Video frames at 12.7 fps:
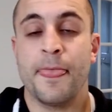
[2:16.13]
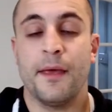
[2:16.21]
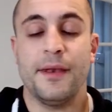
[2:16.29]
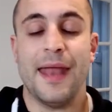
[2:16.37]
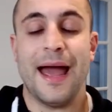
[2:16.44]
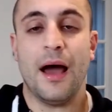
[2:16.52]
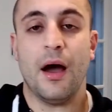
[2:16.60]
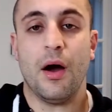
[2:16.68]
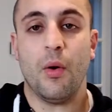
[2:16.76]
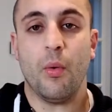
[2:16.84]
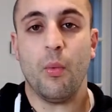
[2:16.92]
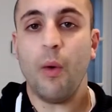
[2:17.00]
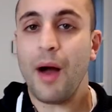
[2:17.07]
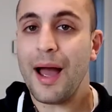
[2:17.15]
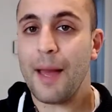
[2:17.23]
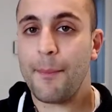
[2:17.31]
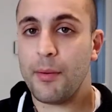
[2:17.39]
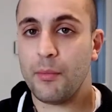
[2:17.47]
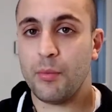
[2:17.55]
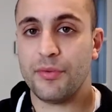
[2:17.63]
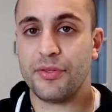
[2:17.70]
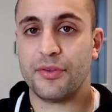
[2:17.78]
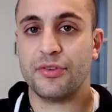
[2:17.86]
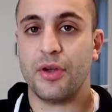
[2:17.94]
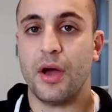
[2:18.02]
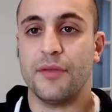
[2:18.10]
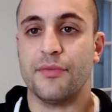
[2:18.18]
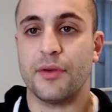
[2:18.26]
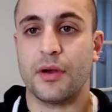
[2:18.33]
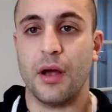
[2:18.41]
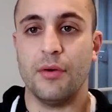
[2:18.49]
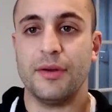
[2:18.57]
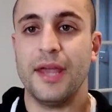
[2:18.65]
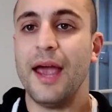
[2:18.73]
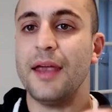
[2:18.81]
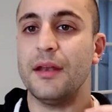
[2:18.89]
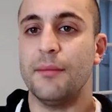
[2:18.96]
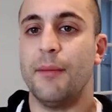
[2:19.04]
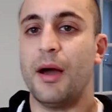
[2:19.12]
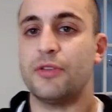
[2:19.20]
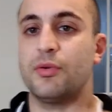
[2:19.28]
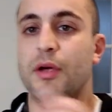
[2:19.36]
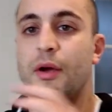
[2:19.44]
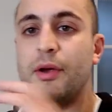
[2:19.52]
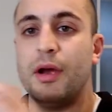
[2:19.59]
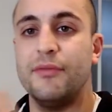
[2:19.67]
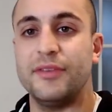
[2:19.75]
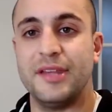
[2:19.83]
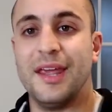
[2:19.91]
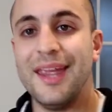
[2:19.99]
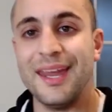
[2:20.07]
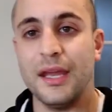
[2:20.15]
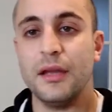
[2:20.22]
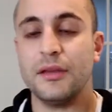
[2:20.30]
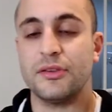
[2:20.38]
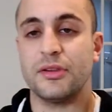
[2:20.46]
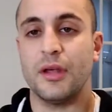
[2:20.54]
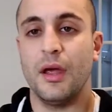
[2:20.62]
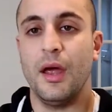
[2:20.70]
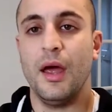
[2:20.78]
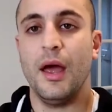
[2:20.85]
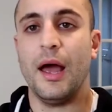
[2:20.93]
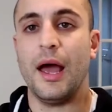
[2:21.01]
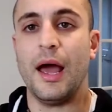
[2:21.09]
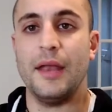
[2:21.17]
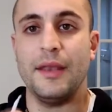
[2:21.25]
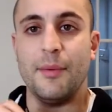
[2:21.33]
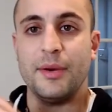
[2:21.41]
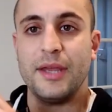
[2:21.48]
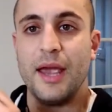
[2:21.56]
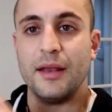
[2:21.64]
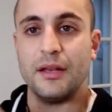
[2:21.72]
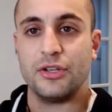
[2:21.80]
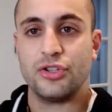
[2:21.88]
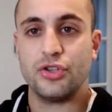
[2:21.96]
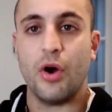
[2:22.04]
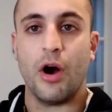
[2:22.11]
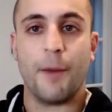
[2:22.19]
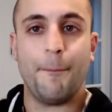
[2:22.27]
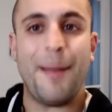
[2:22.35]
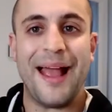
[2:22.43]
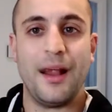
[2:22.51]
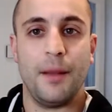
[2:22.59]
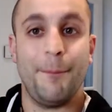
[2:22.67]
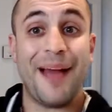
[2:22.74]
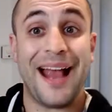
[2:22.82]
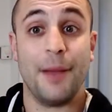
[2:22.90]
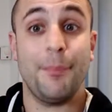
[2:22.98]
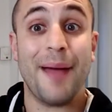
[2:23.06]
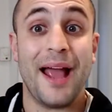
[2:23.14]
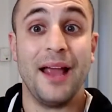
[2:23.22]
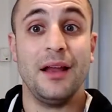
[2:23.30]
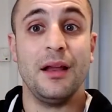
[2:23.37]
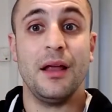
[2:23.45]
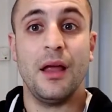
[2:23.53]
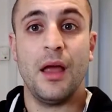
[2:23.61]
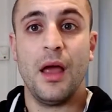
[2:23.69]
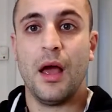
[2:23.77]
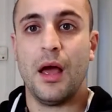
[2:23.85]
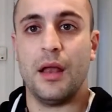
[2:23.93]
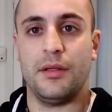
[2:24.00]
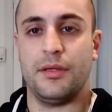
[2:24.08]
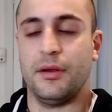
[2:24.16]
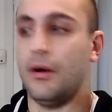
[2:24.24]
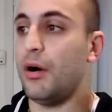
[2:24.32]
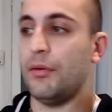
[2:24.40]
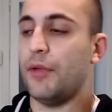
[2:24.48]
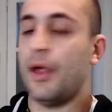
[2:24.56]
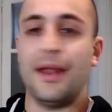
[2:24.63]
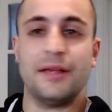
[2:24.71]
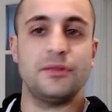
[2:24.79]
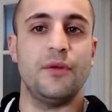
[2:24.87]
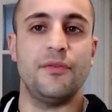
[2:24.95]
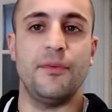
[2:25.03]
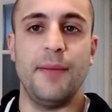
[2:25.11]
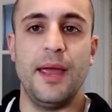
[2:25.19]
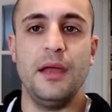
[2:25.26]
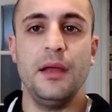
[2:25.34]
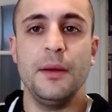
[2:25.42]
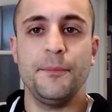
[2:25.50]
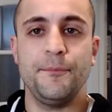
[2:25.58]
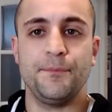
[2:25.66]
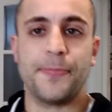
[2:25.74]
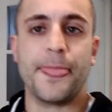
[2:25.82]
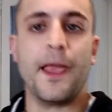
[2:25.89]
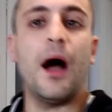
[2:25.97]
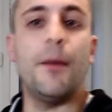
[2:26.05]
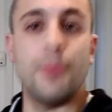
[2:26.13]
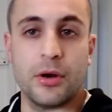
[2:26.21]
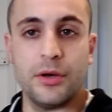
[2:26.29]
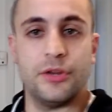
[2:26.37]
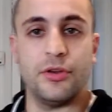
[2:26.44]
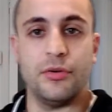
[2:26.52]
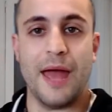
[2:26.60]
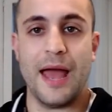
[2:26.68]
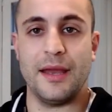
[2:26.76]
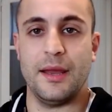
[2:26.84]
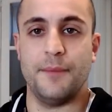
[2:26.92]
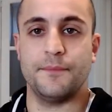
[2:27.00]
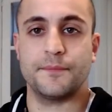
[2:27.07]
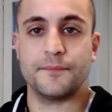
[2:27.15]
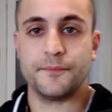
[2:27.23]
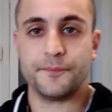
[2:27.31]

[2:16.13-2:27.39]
Now, what happened with the side of the cocaine, the mice were going over to eat, and they were getting this shock, bang, bang, bang, and they think, oh no, that's not for me, I'm not going to do that again.